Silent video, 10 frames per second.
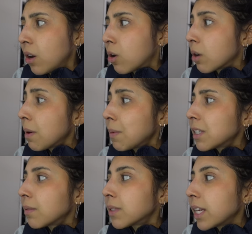Or maybe
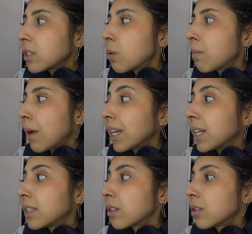some days you might
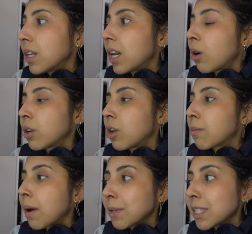need to sit on your
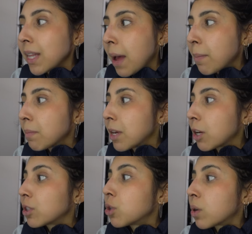mama's lap
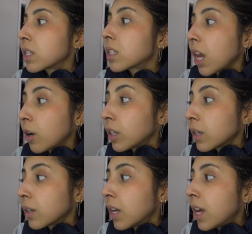because you are scared.
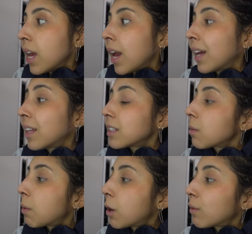And that's
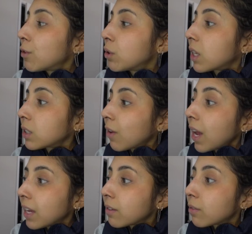the part of you that's
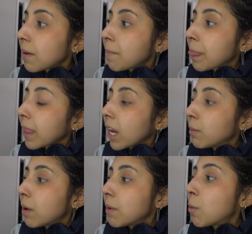five.
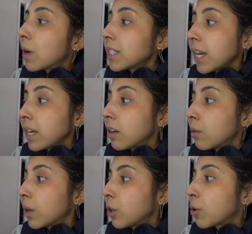And maybe one day,
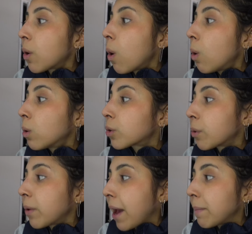when you're all
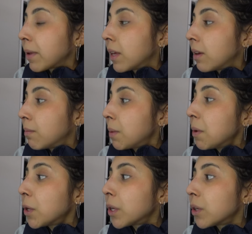grown up,
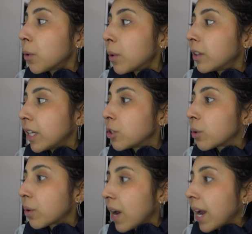maybe you will need to
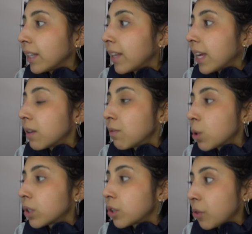cry like if
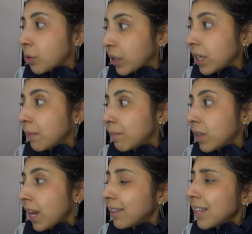you're three.
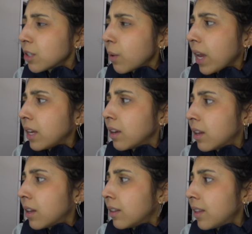And that's okay.
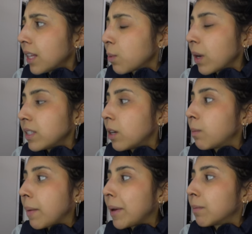That's what I tell
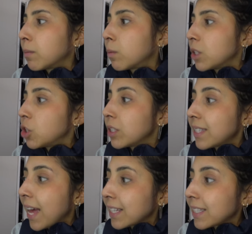mama when she
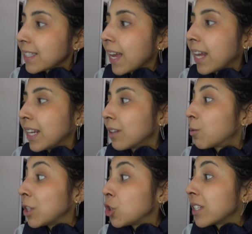sats and
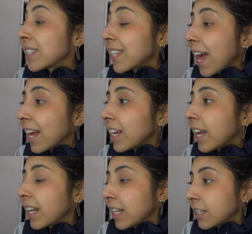when she's sad
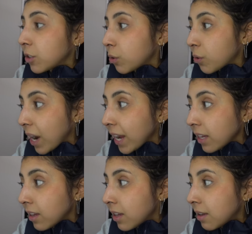and needs to cry.
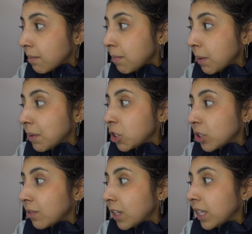Maybe
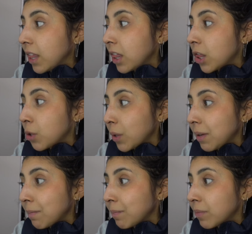she's feeling three.
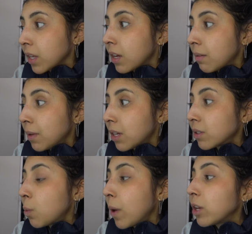Because
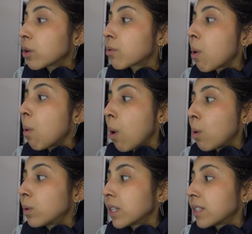the way you grow
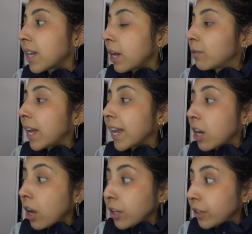old is kind of like
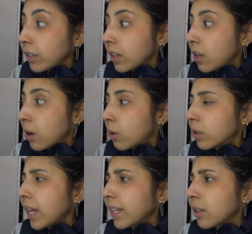an onion,
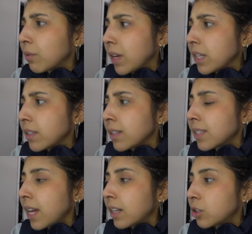or like the rings
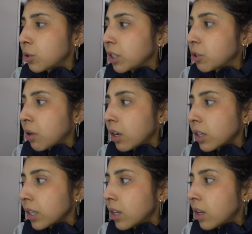inside a tree
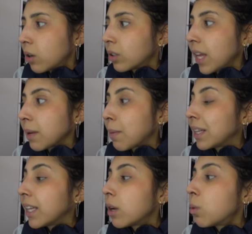trunk, or like my
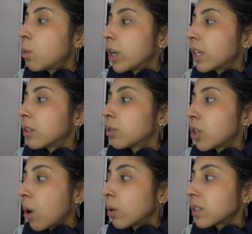little wooden
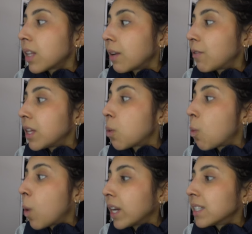dolls that fit
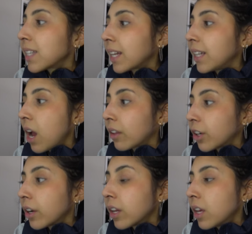one inside the other.